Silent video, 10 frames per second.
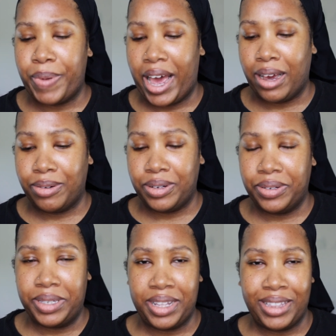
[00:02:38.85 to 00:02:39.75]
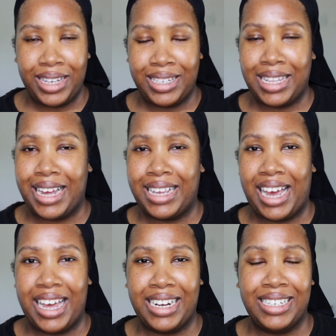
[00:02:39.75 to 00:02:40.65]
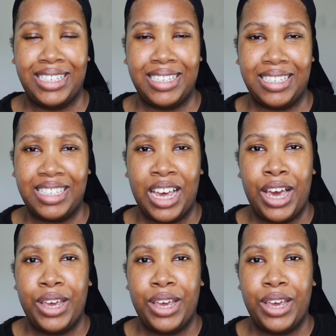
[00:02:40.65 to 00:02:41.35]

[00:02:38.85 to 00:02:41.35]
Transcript: powders, and things like that, and just,